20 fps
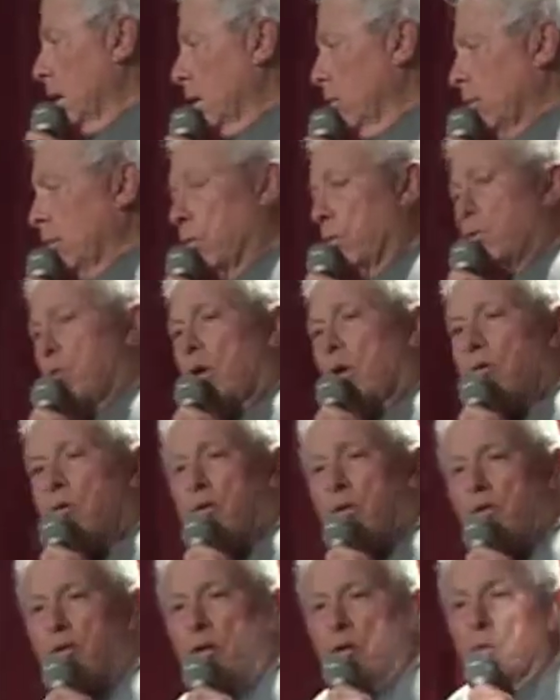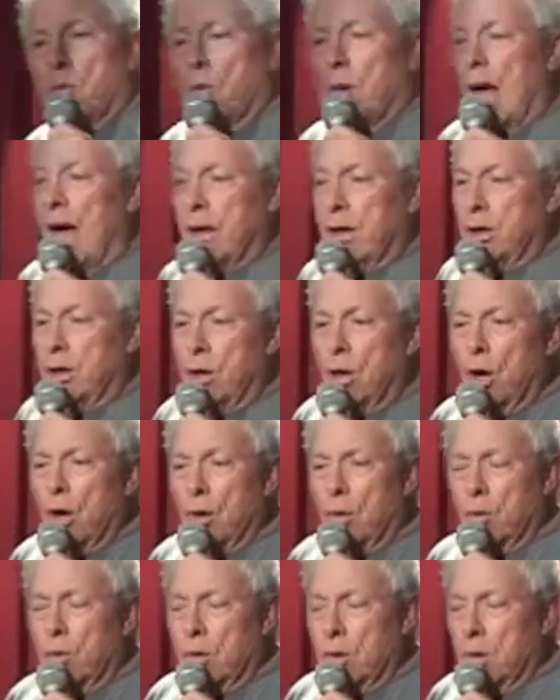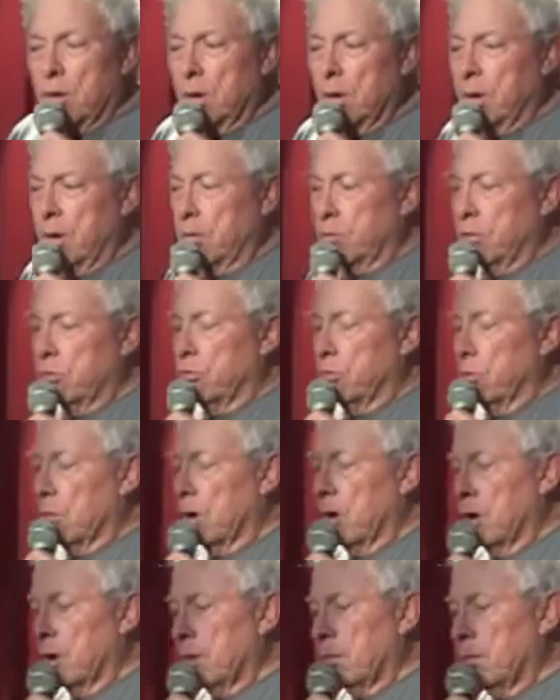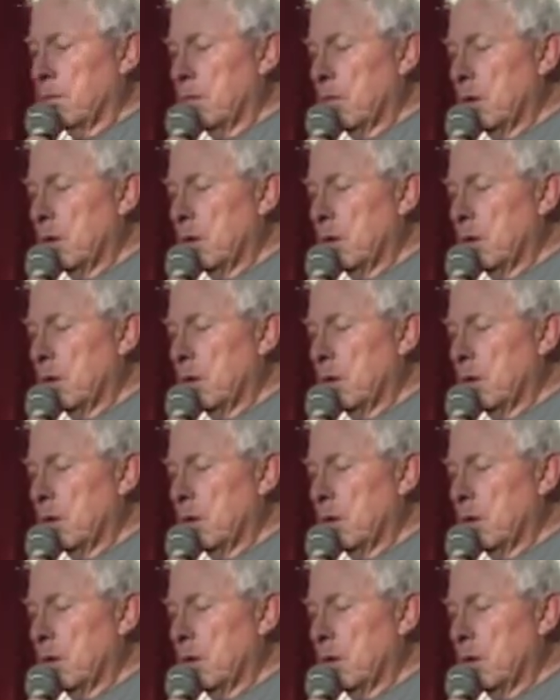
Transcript: So the judge says to him, well, how do you know? He says, Your Honor,